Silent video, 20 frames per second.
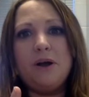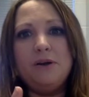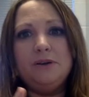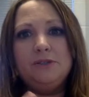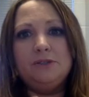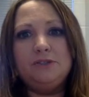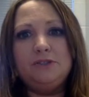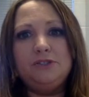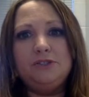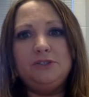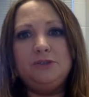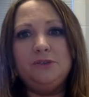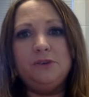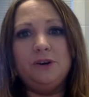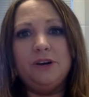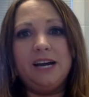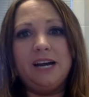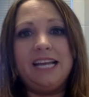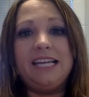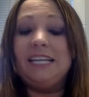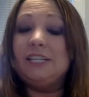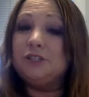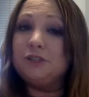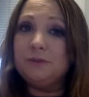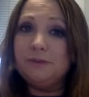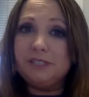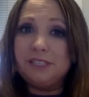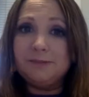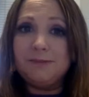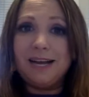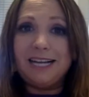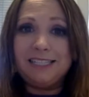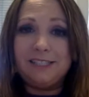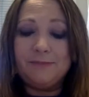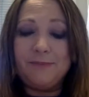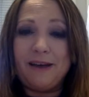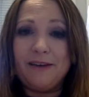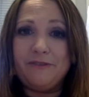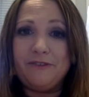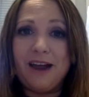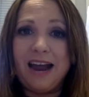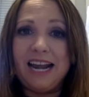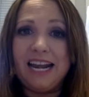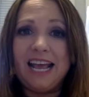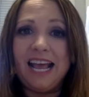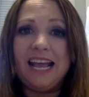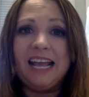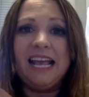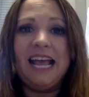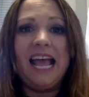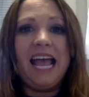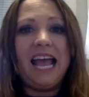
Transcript: Post your initial response by Friday,